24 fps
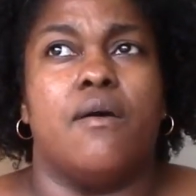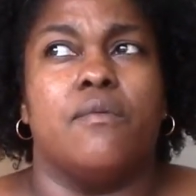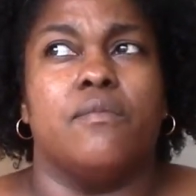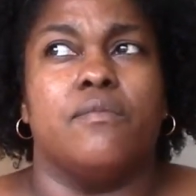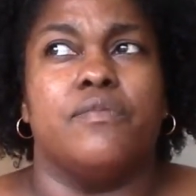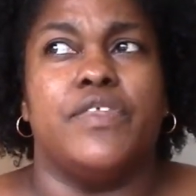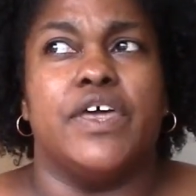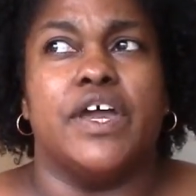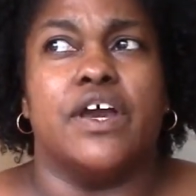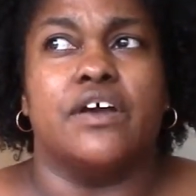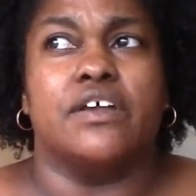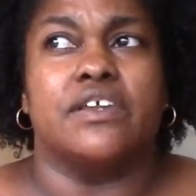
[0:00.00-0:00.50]

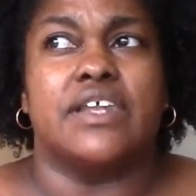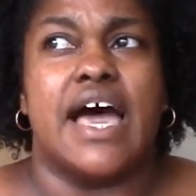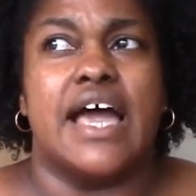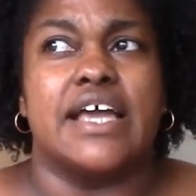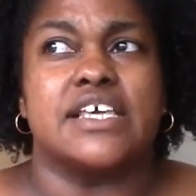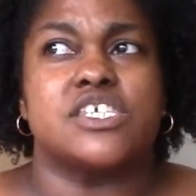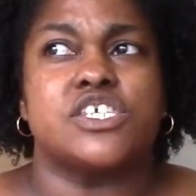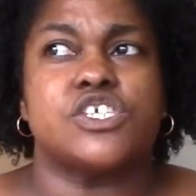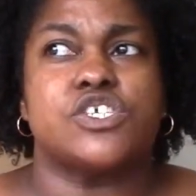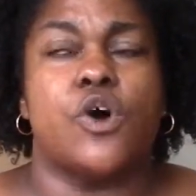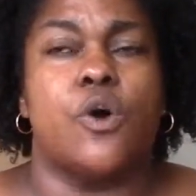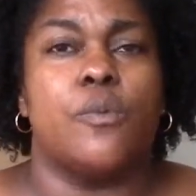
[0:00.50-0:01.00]
there are like
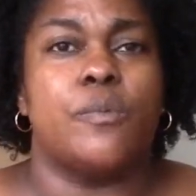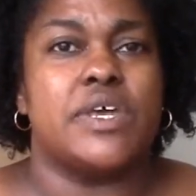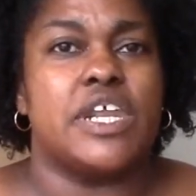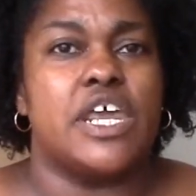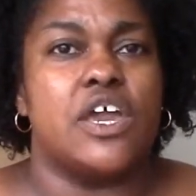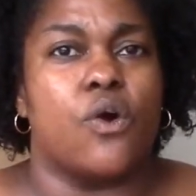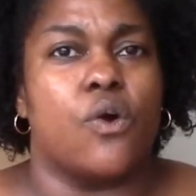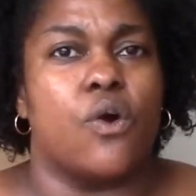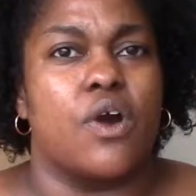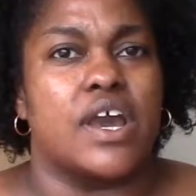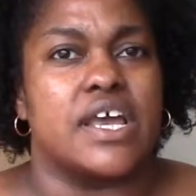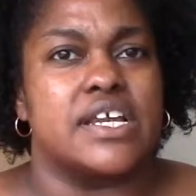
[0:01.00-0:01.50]
so many
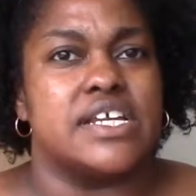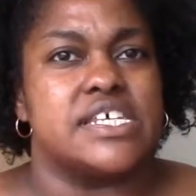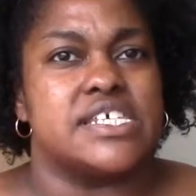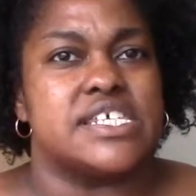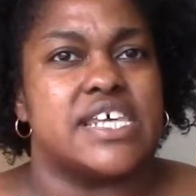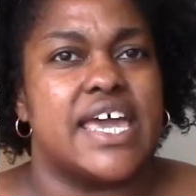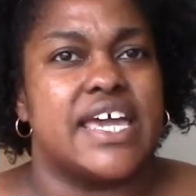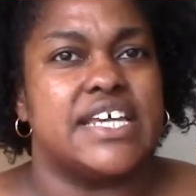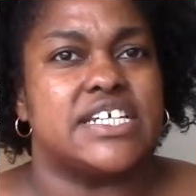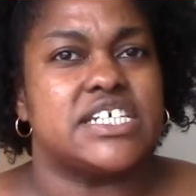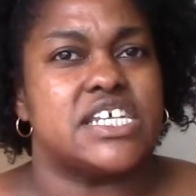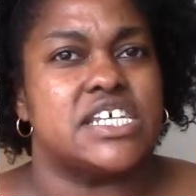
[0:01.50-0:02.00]

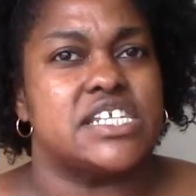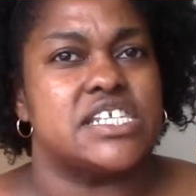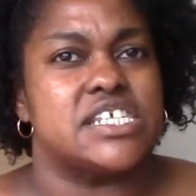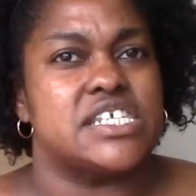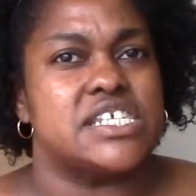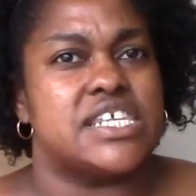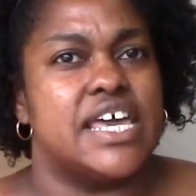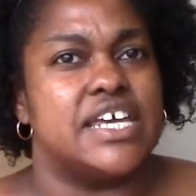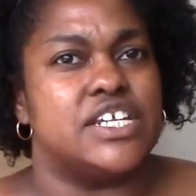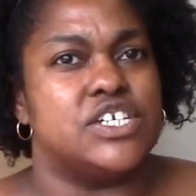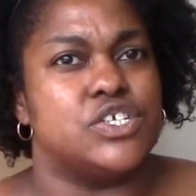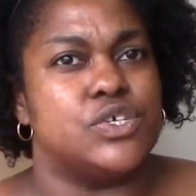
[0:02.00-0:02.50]
organizations
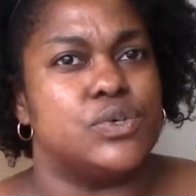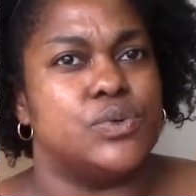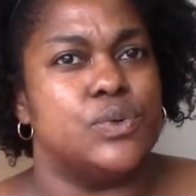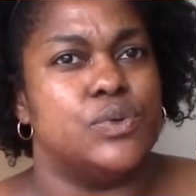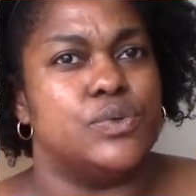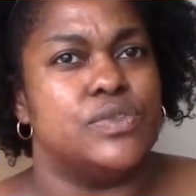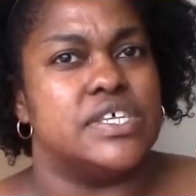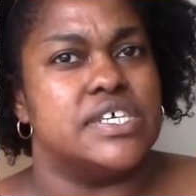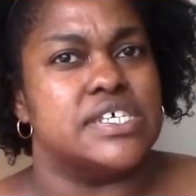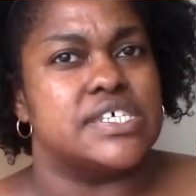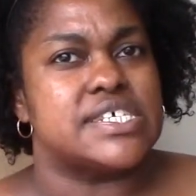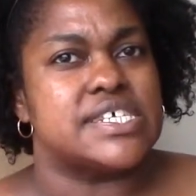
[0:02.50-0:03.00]
that do
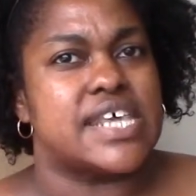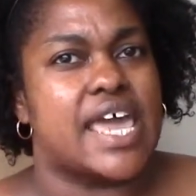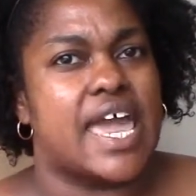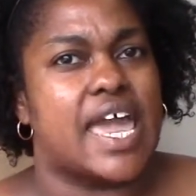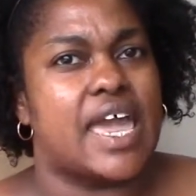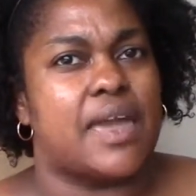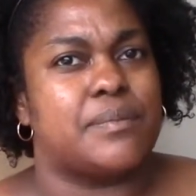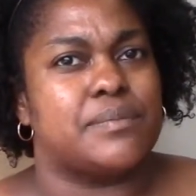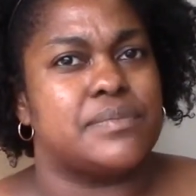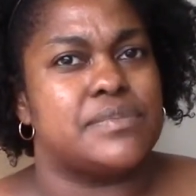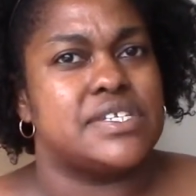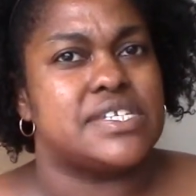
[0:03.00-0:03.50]
the
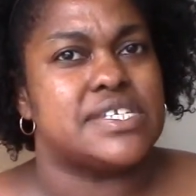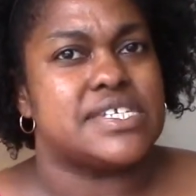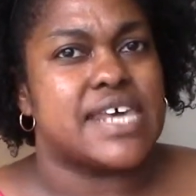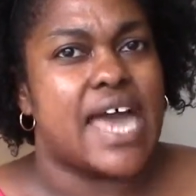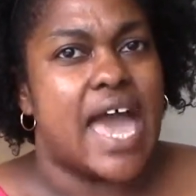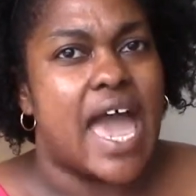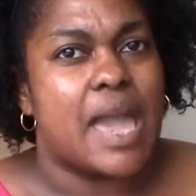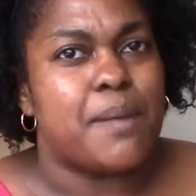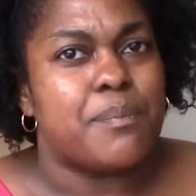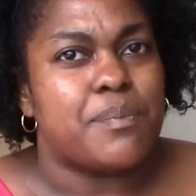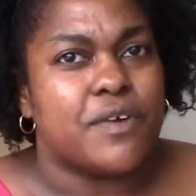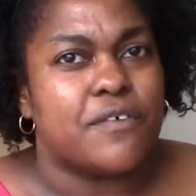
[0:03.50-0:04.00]
same
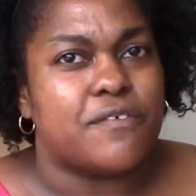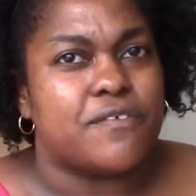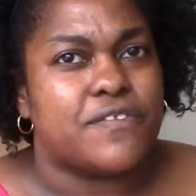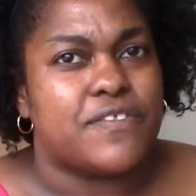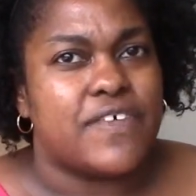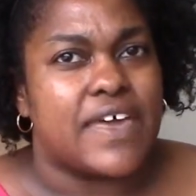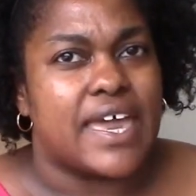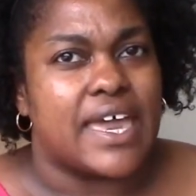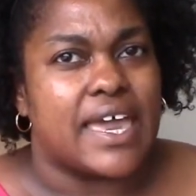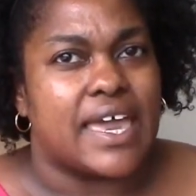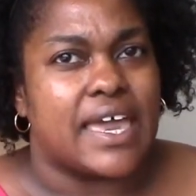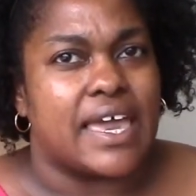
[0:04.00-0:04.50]
type of
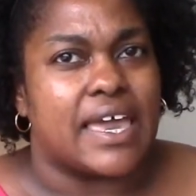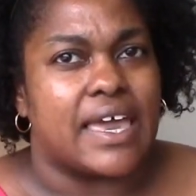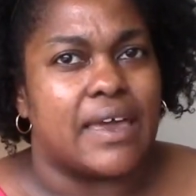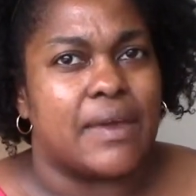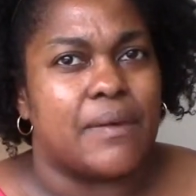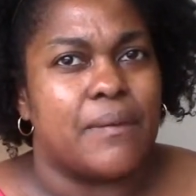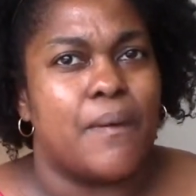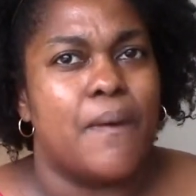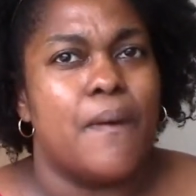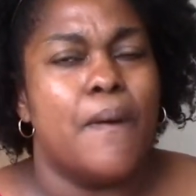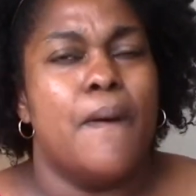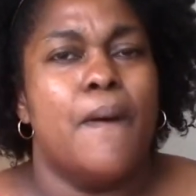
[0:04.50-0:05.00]
thing,
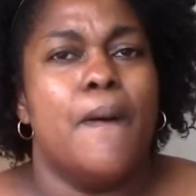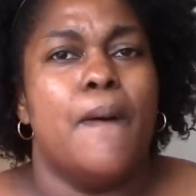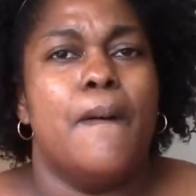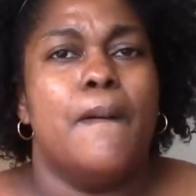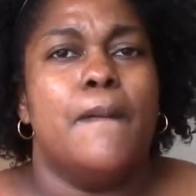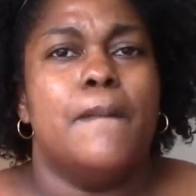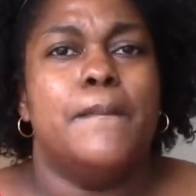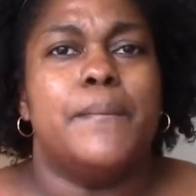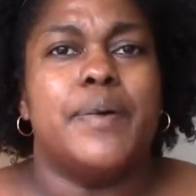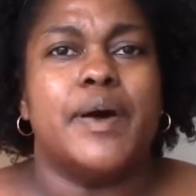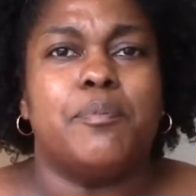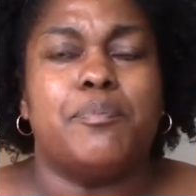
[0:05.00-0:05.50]

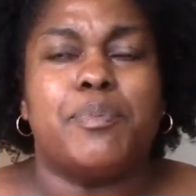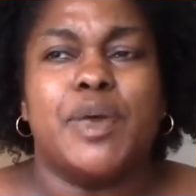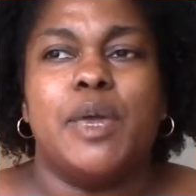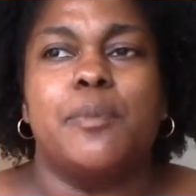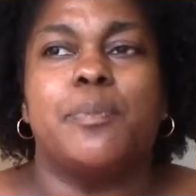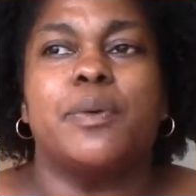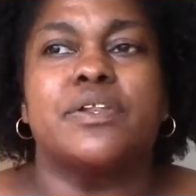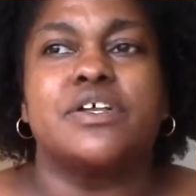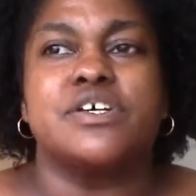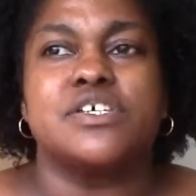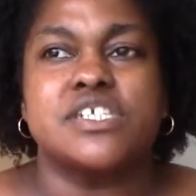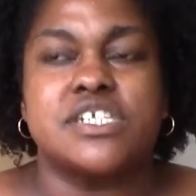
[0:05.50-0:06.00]
but
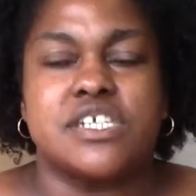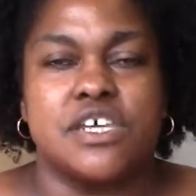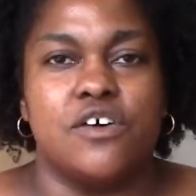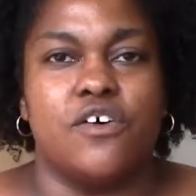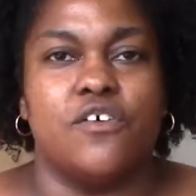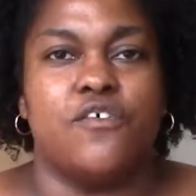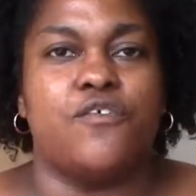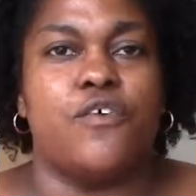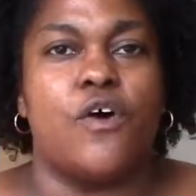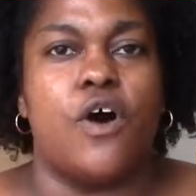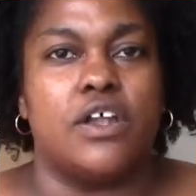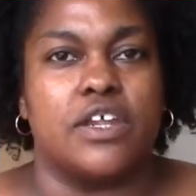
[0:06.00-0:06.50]
people are still
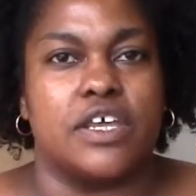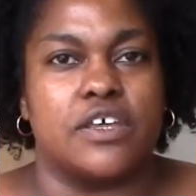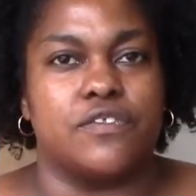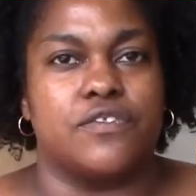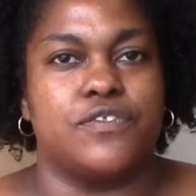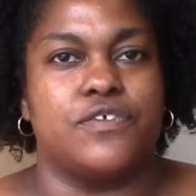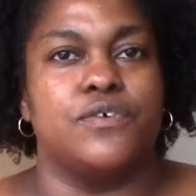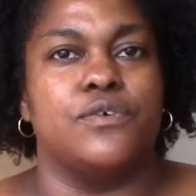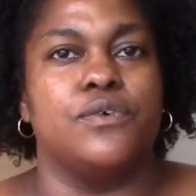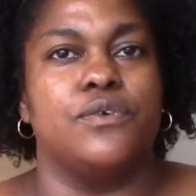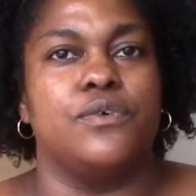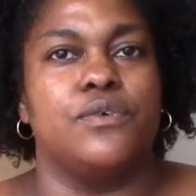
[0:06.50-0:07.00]
falling
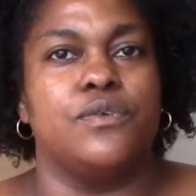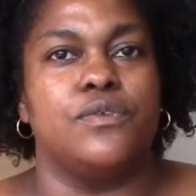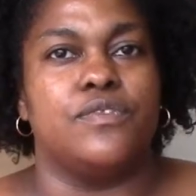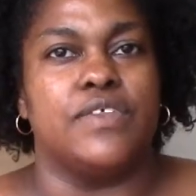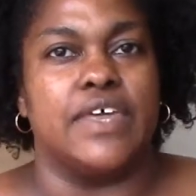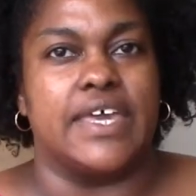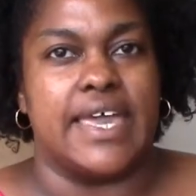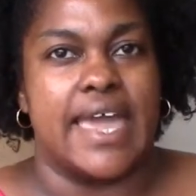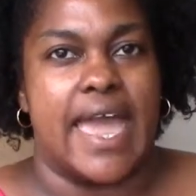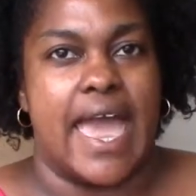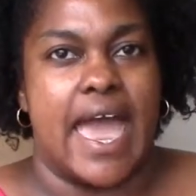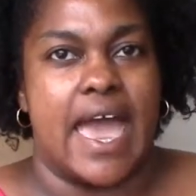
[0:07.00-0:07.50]
through the
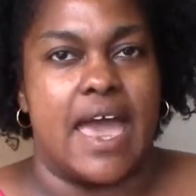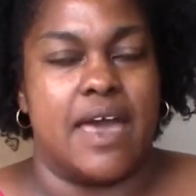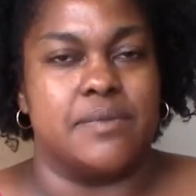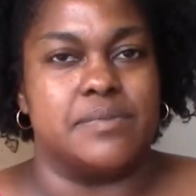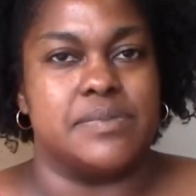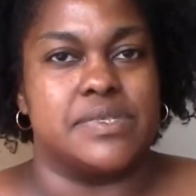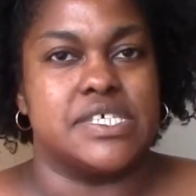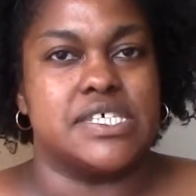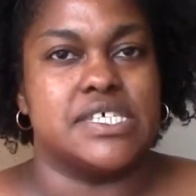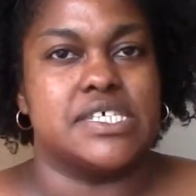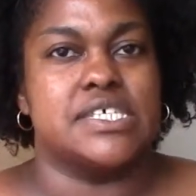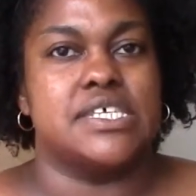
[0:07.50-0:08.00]

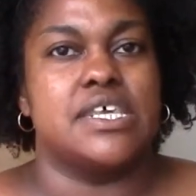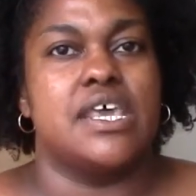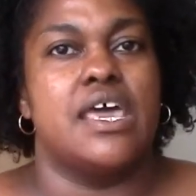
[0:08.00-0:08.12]
gaps.